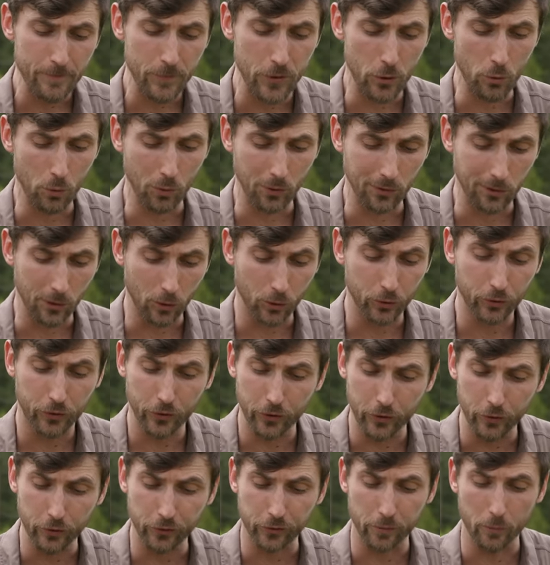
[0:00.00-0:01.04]
you will learn
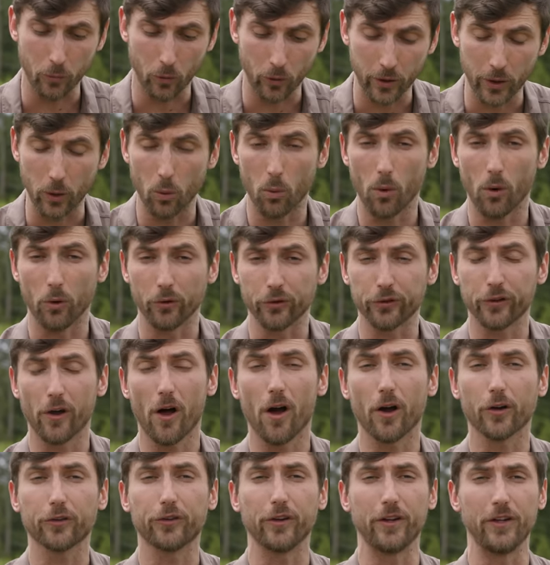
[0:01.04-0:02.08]
to use merino wool
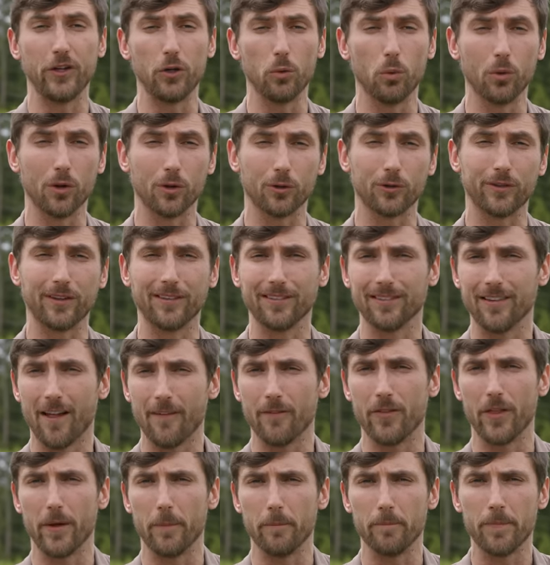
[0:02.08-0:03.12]
socks and you will learn to
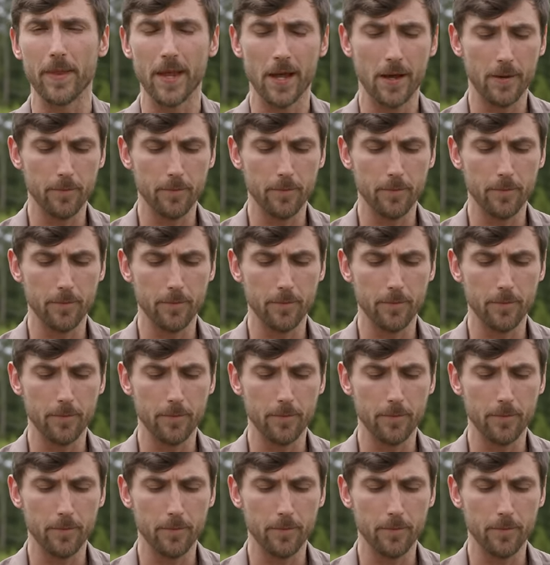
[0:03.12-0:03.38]
love them